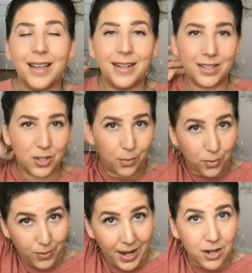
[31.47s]
It is their
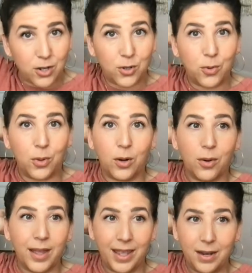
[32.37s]
brand new
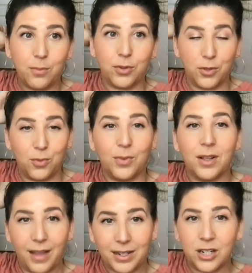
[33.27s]
In Bloom
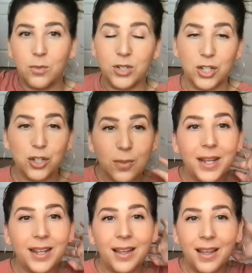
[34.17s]
collection, which should
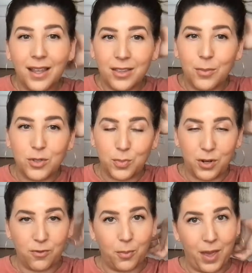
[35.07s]
be the most
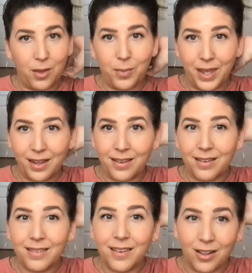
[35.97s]
beautiful pale pink
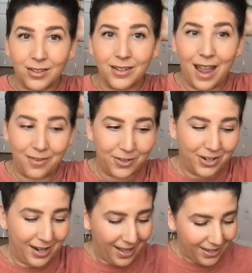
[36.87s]
color
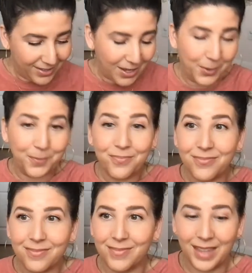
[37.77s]
ever. So
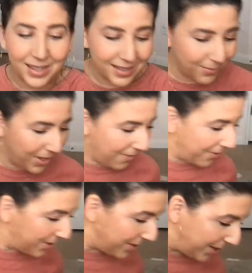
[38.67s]
let's, without
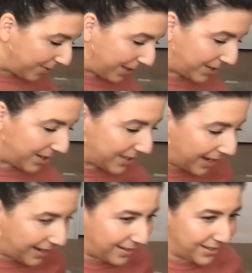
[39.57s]
further ado, let's just
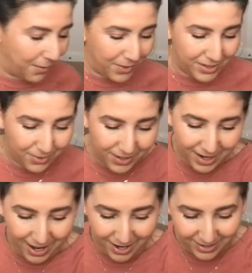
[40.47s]
like jump into
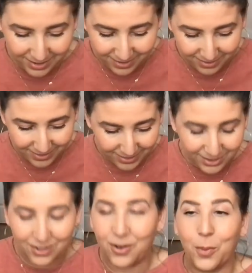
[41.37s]
it and
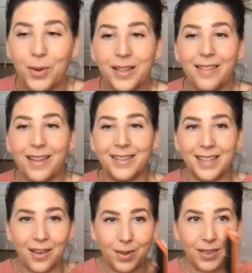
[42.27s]
start opening the things.
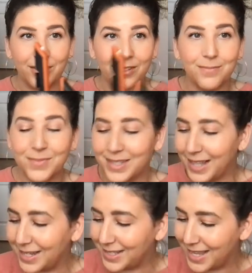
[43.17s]
I have my little
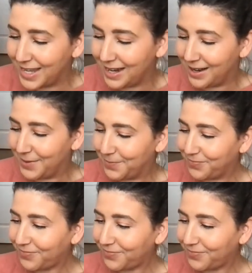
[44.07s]
slice thing here.